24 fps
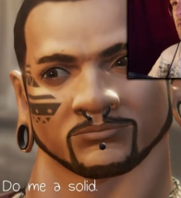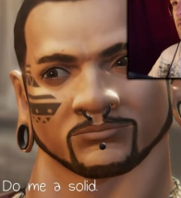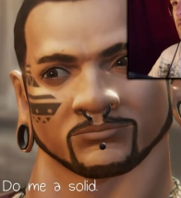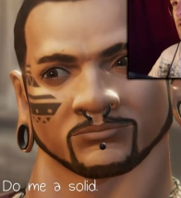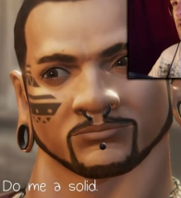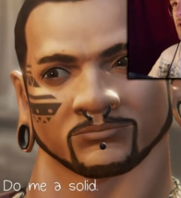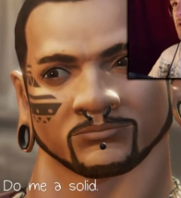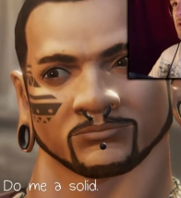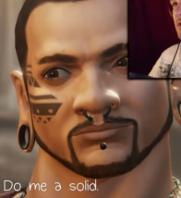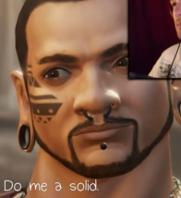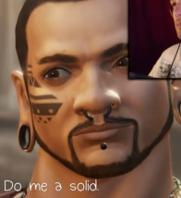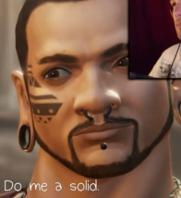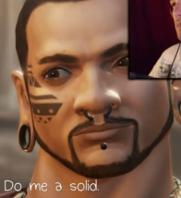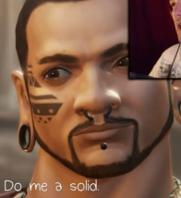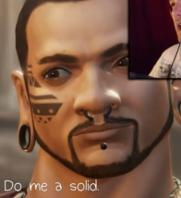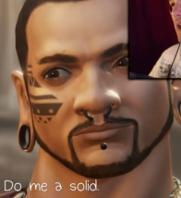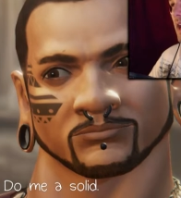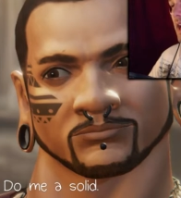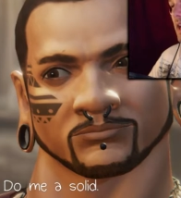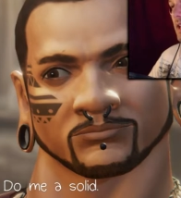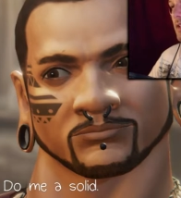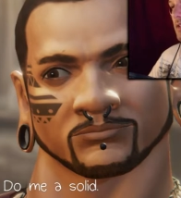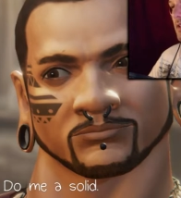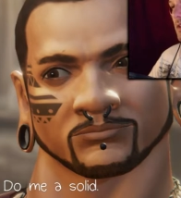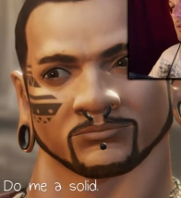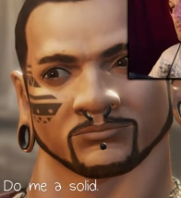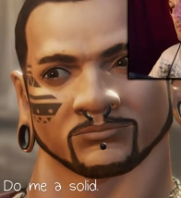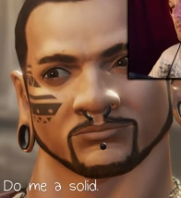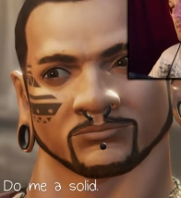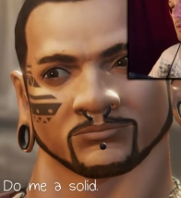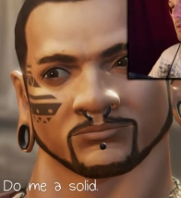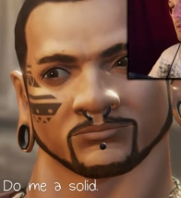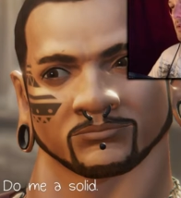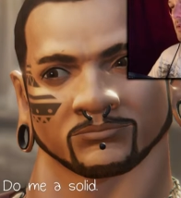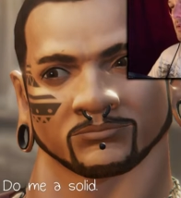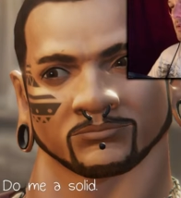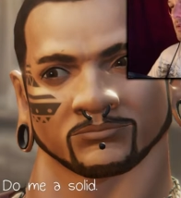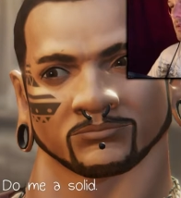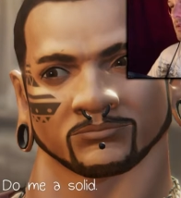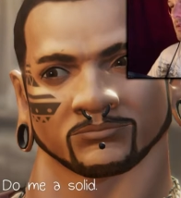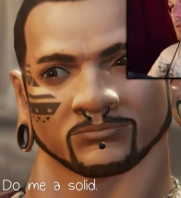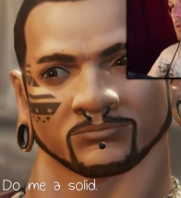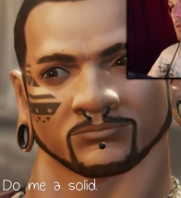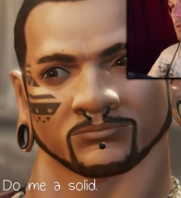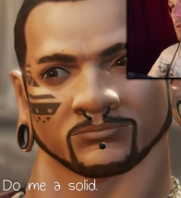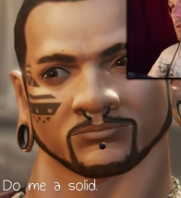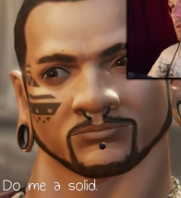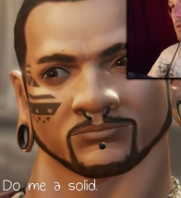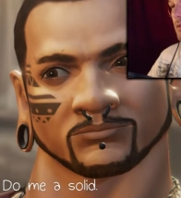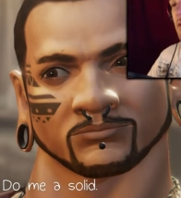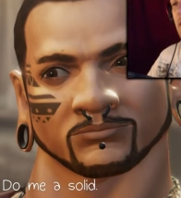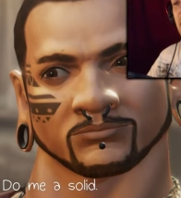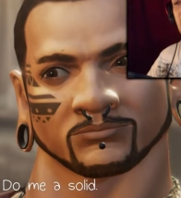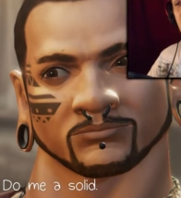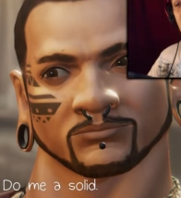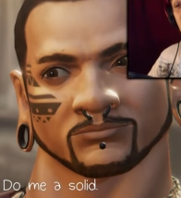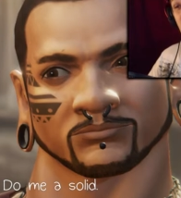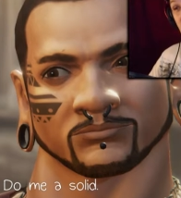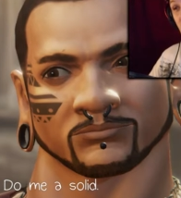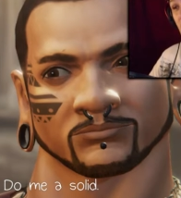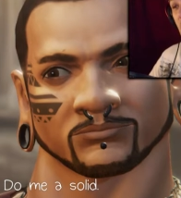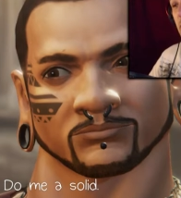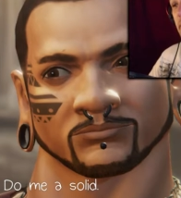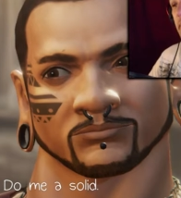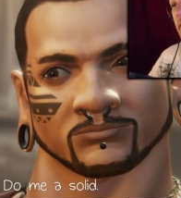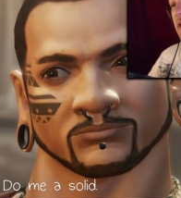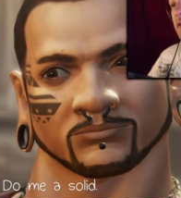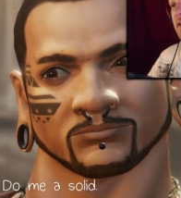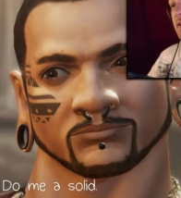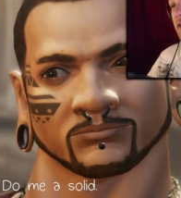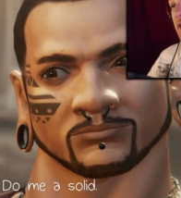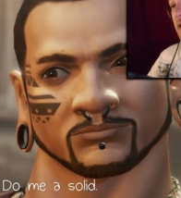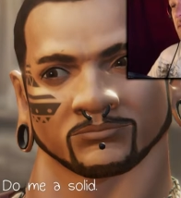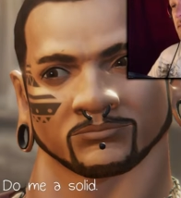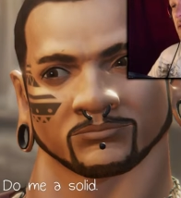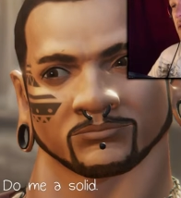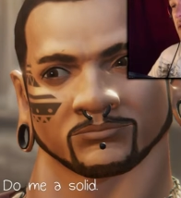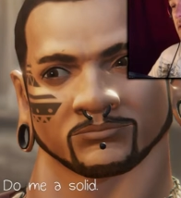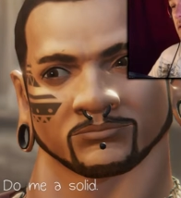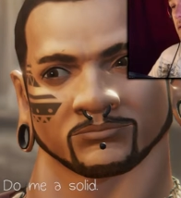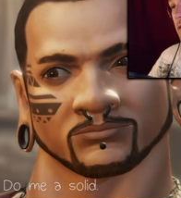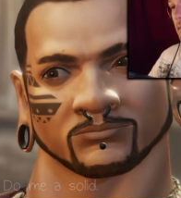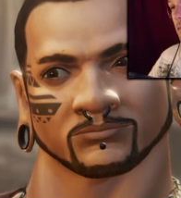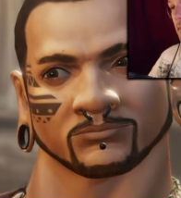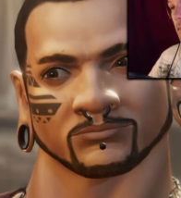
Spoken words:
[no speech]